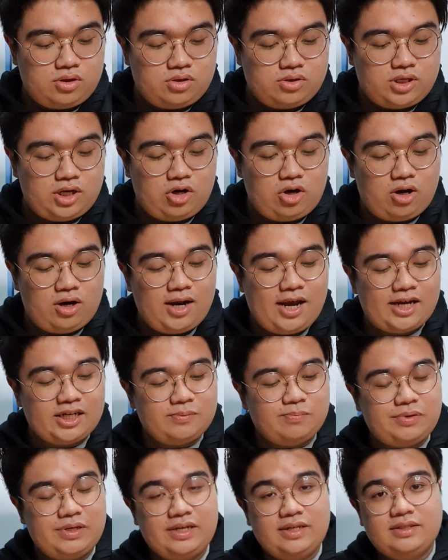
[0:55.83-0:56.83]
So I got a
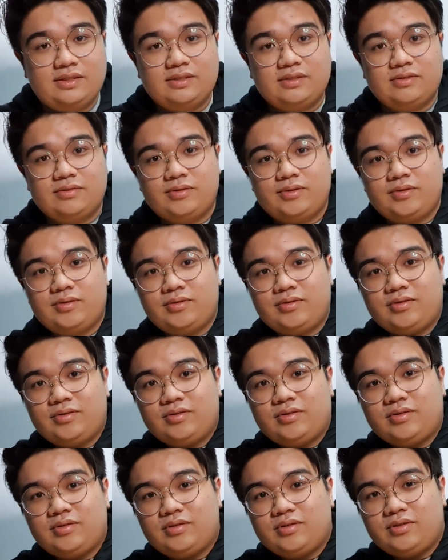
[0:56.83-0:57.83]
large piece.
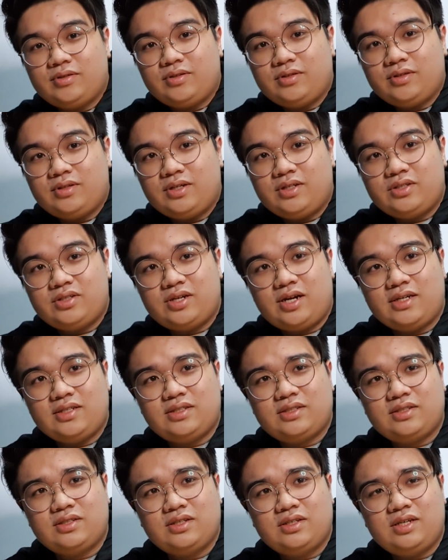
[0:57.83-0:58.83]
It's
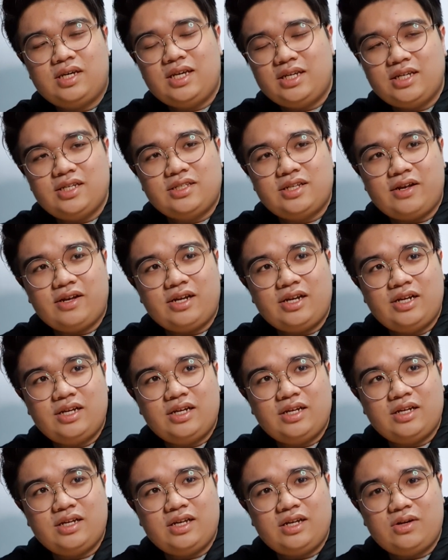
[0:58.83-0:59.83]
just
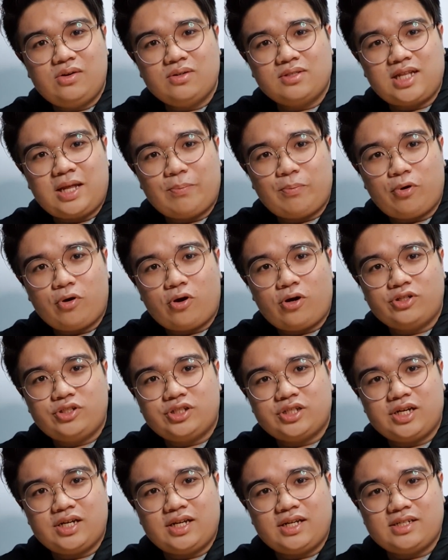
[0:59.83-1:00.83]
it looks like popcorn
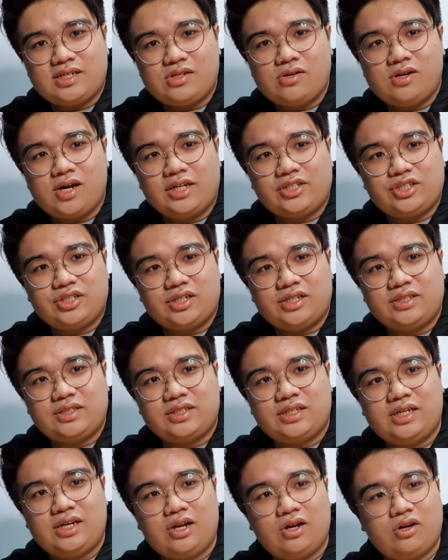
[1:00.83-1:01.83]
chicken. It doesn't look like chicken
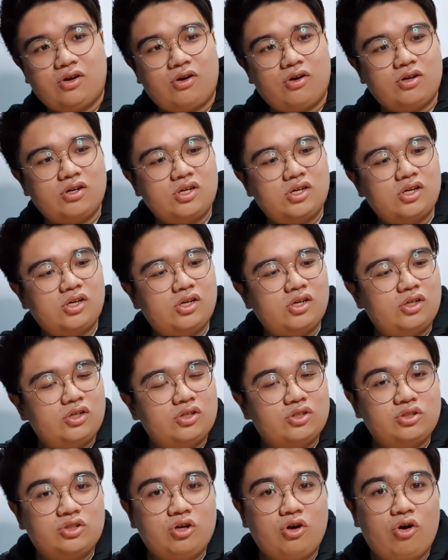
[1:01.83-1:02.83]
skin at all.
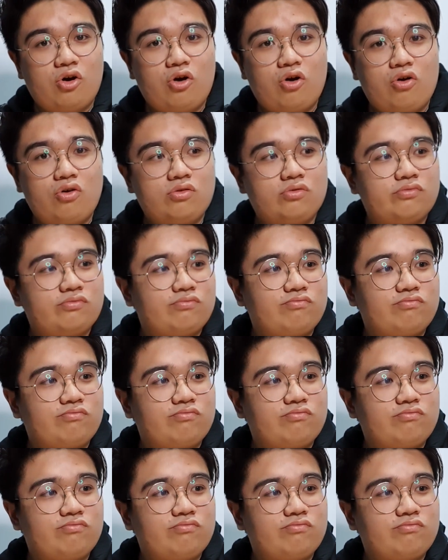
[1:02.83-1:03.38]
So